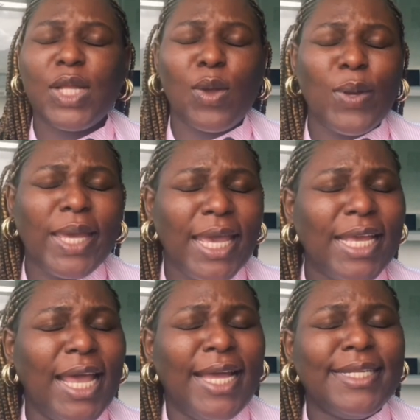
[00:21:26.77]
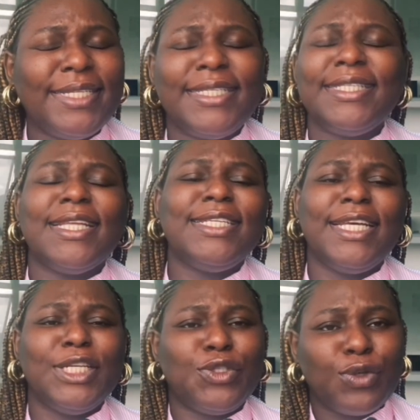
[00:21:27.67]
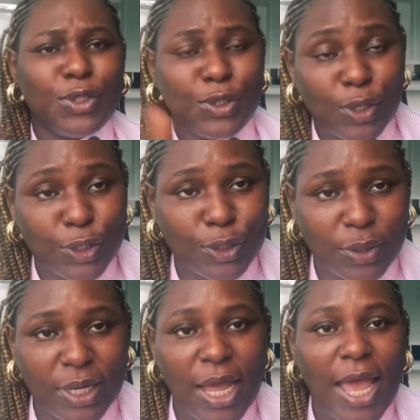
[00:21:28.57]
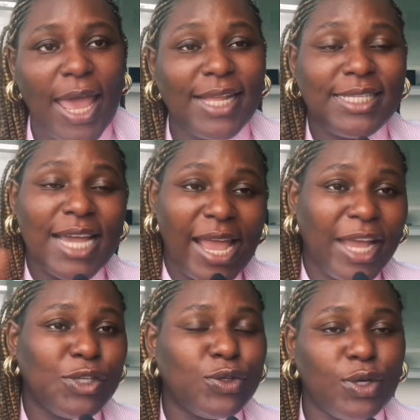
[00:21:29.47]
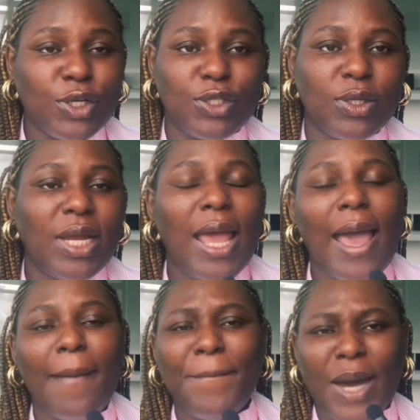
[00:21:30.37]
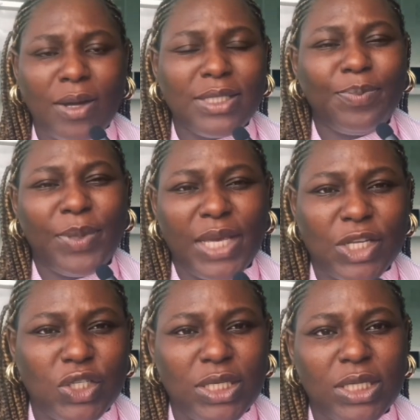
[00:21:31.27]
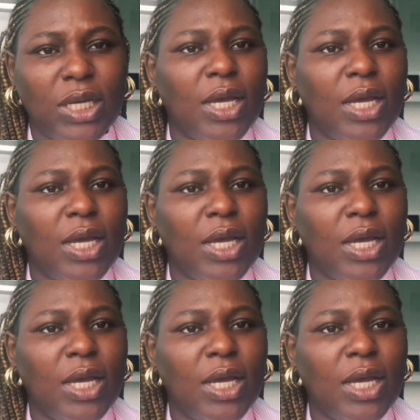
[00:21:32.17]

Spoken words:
Okay, this is the entire introduction about PhD